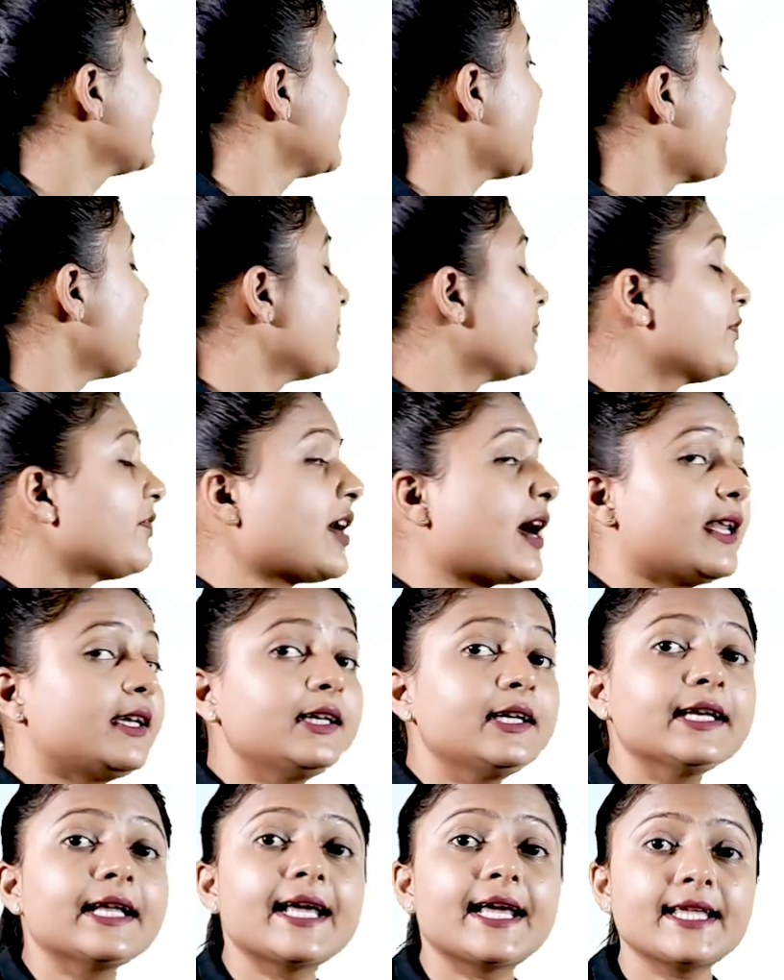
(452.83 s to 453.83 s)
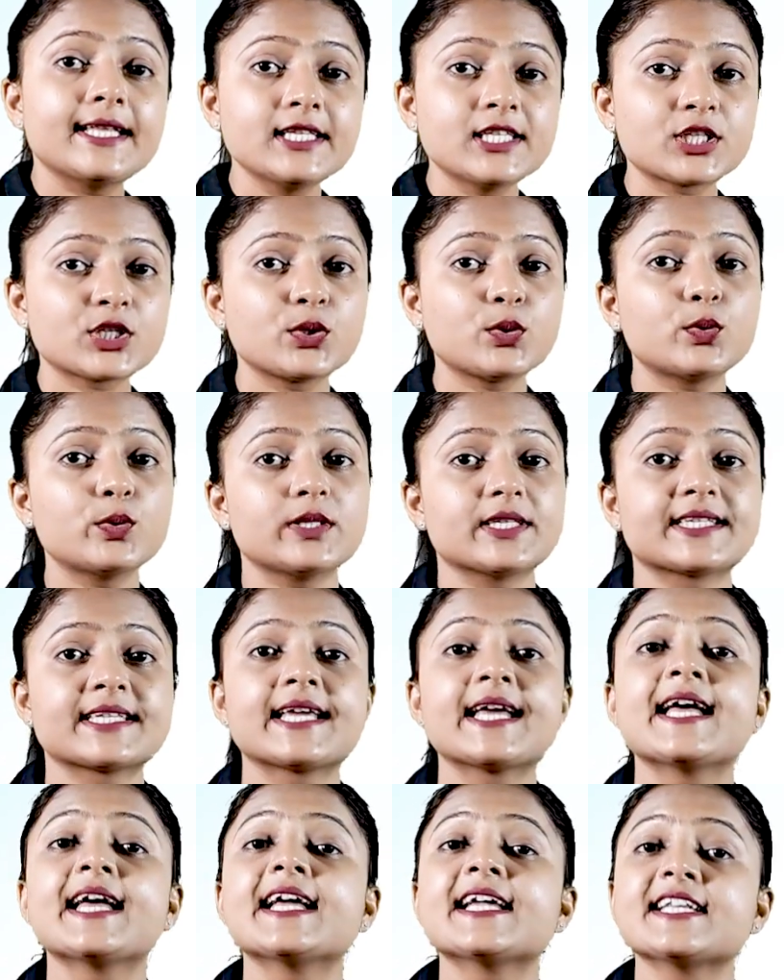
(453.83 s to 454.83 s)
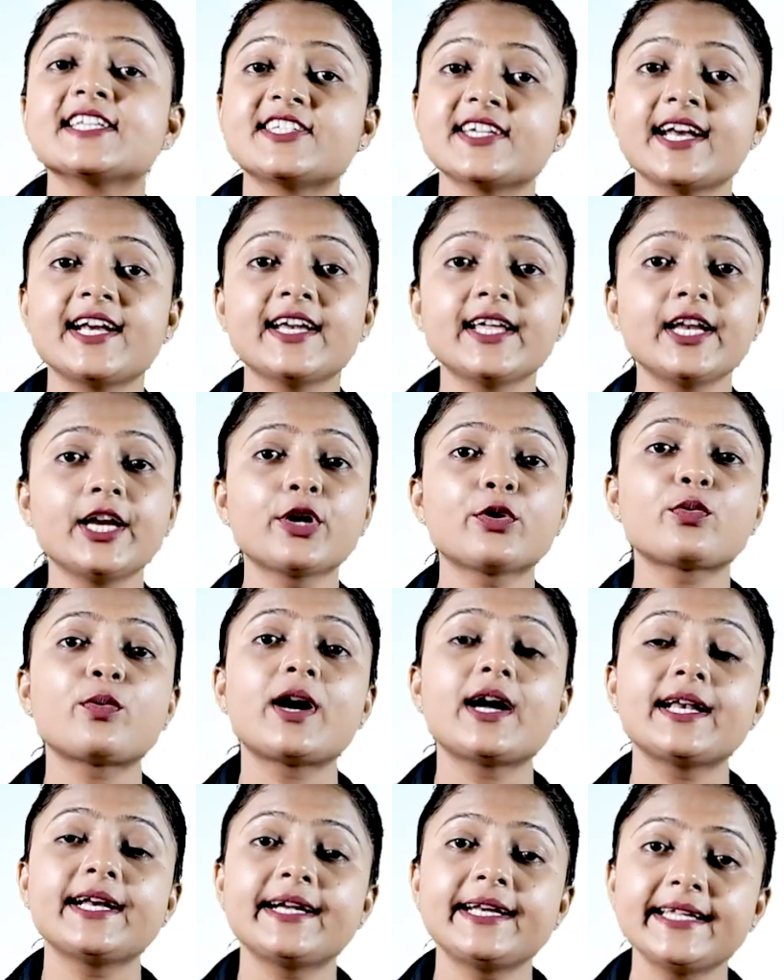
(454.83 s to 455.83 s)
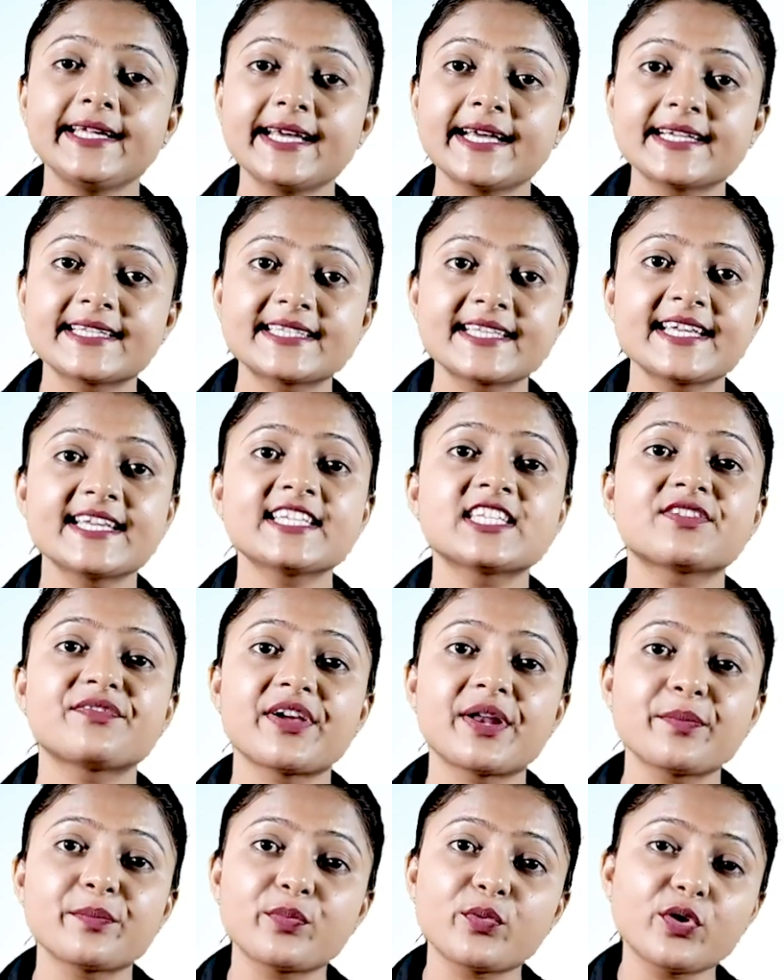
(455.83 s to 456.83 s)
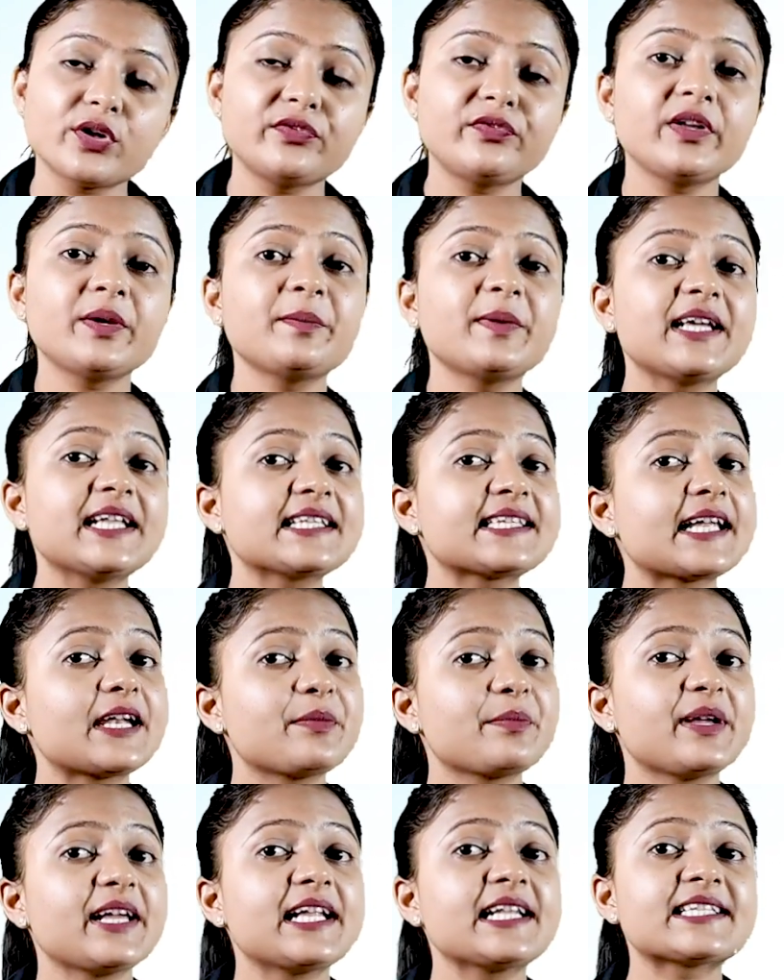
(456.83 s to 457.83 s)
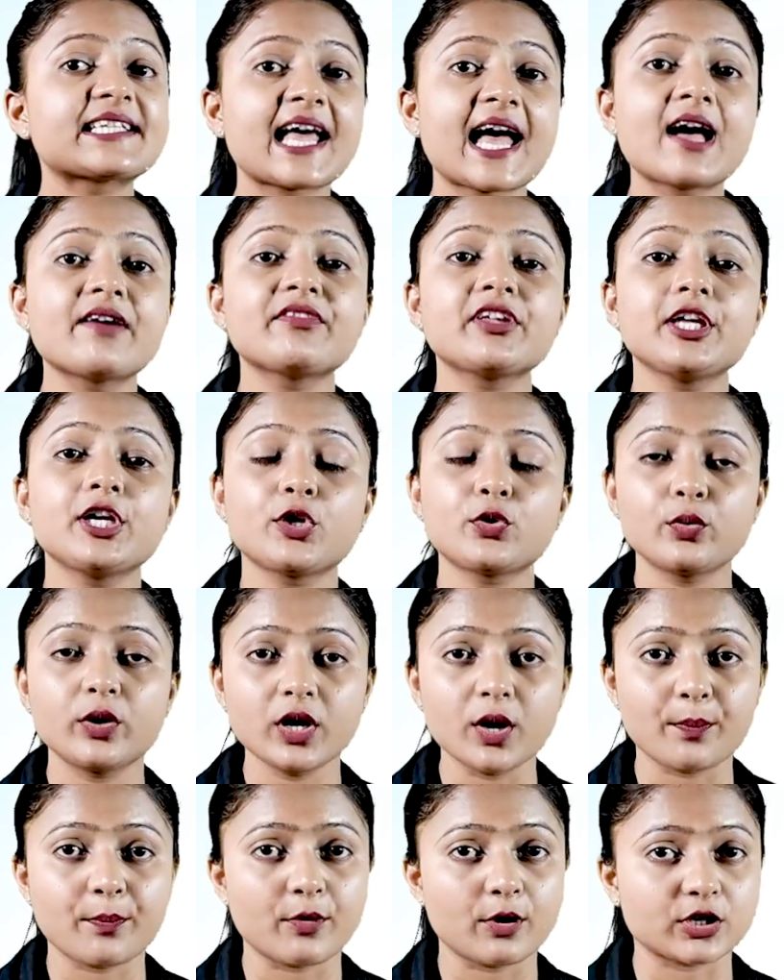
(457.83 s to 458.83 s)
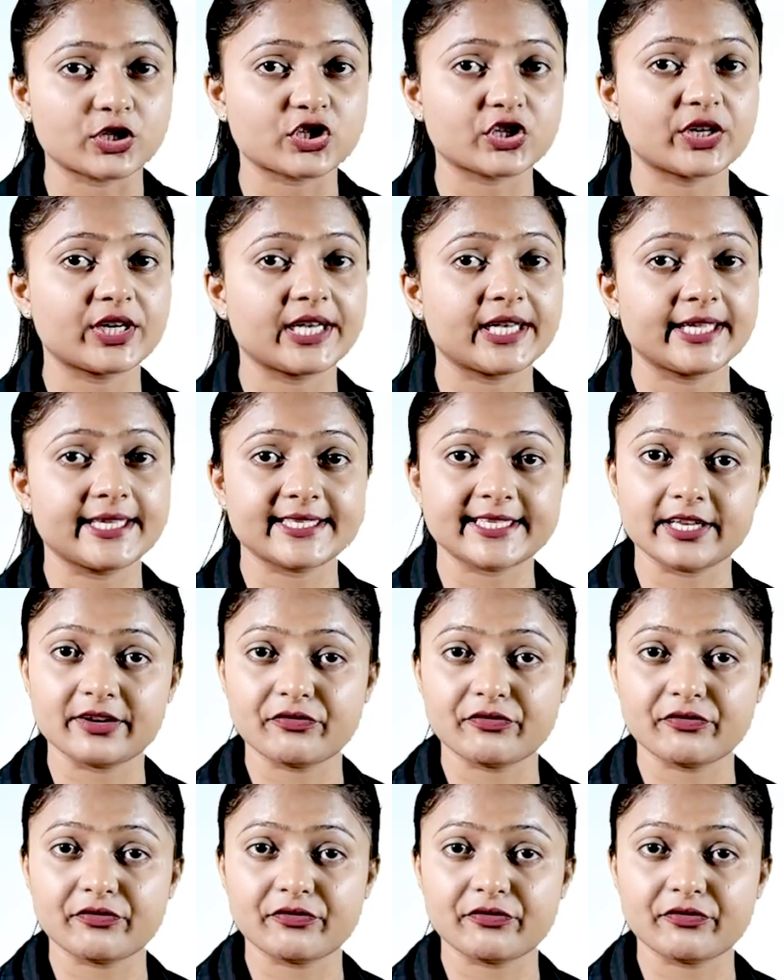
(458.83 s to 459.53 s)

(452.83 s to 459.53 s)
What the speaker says: Number one, in schools, gender equality exists when both females and males have equal opportunities.